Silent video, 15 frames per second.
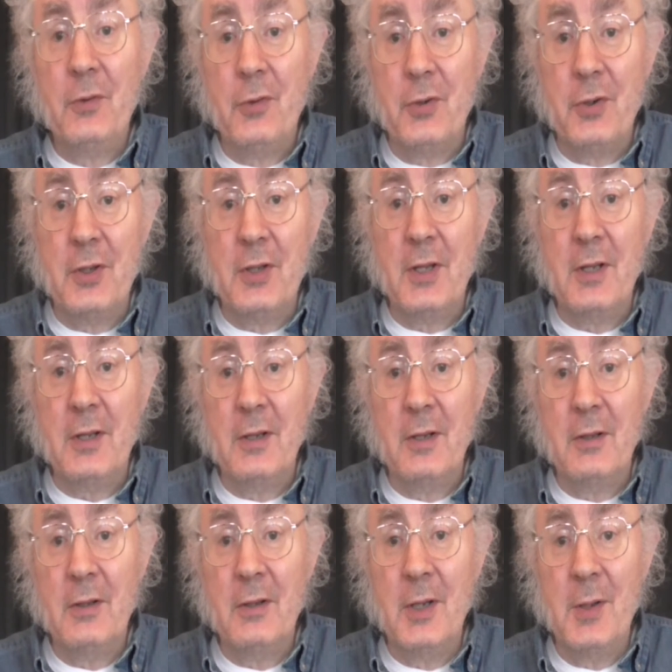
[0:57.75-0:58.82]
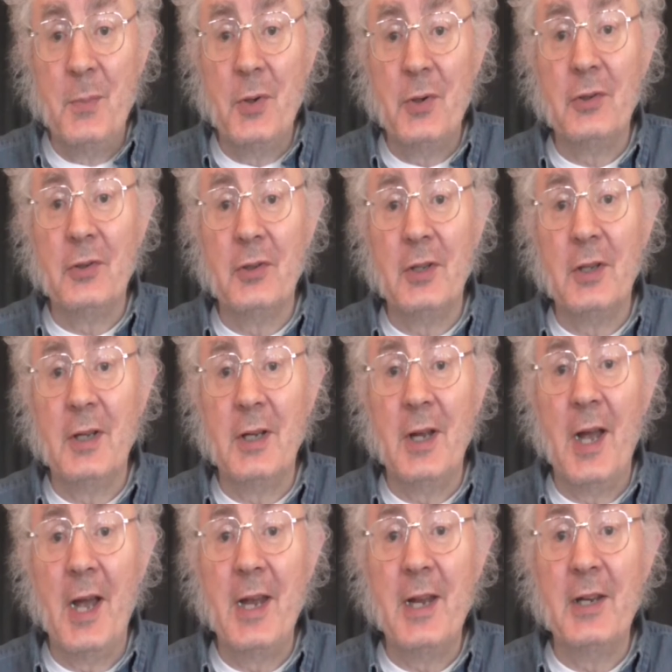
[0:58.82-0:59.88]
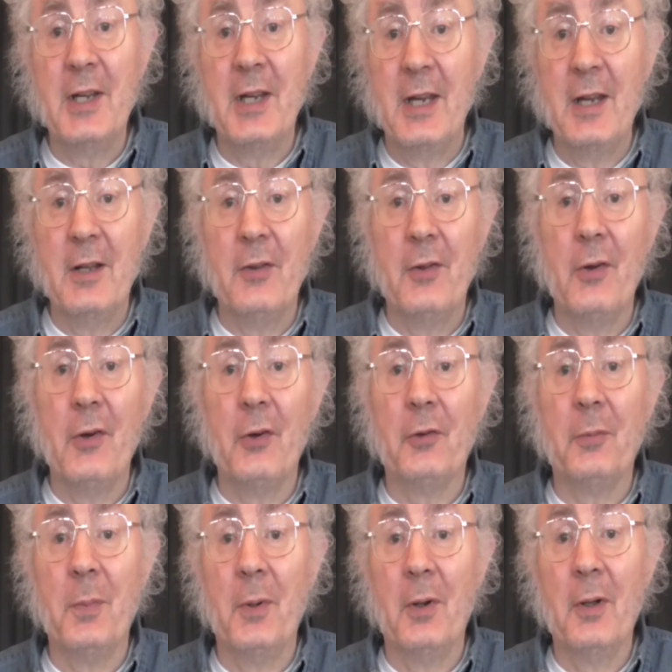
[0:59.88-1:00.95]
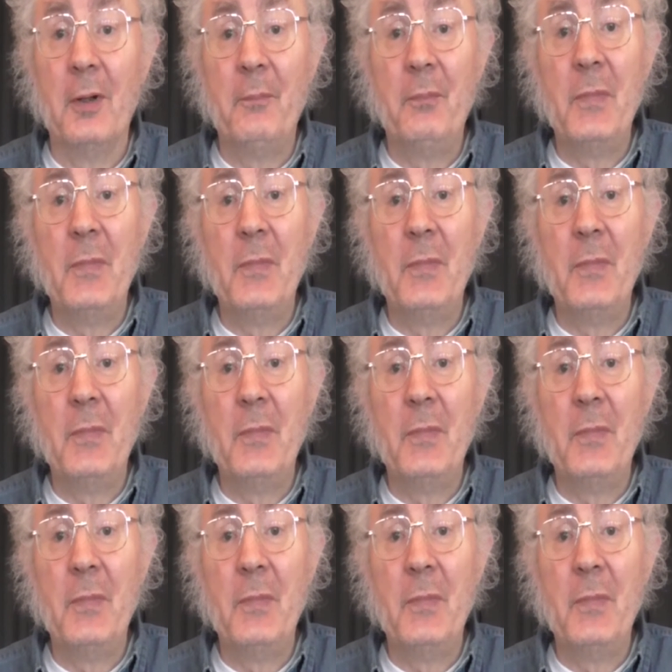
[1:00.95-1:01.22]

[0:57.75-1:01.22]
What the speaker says: Took her to the emergency A&E at the hospital.